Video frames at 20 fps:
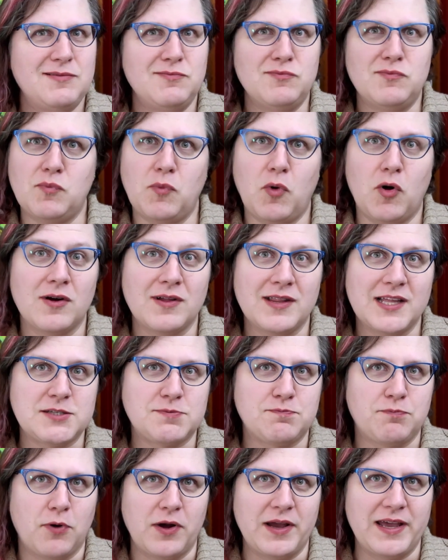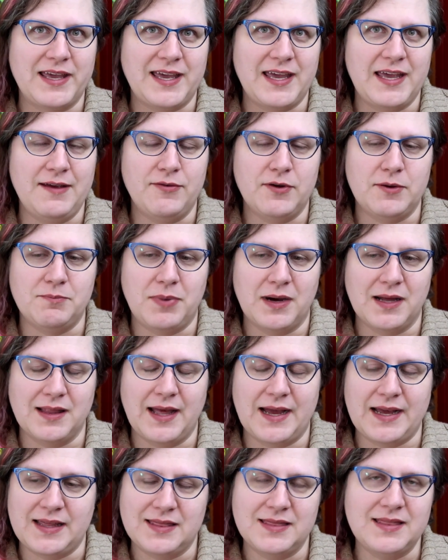more or less break even, but
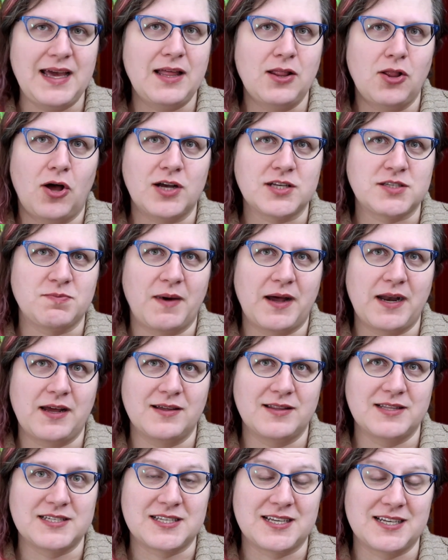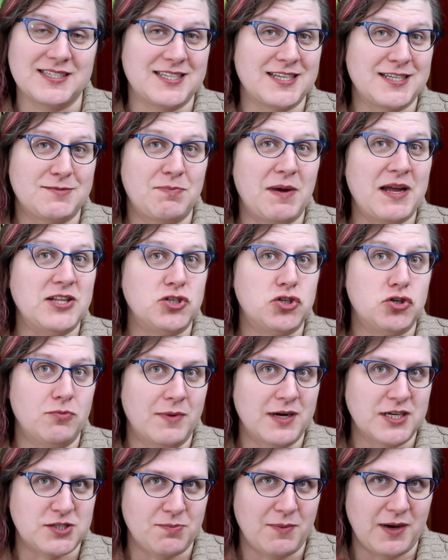like they lost money on this because they spent too
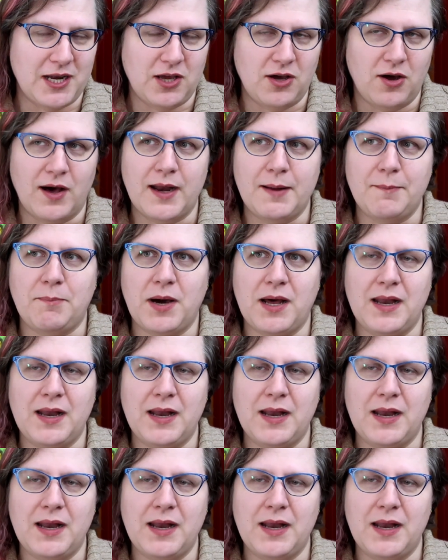much money on it.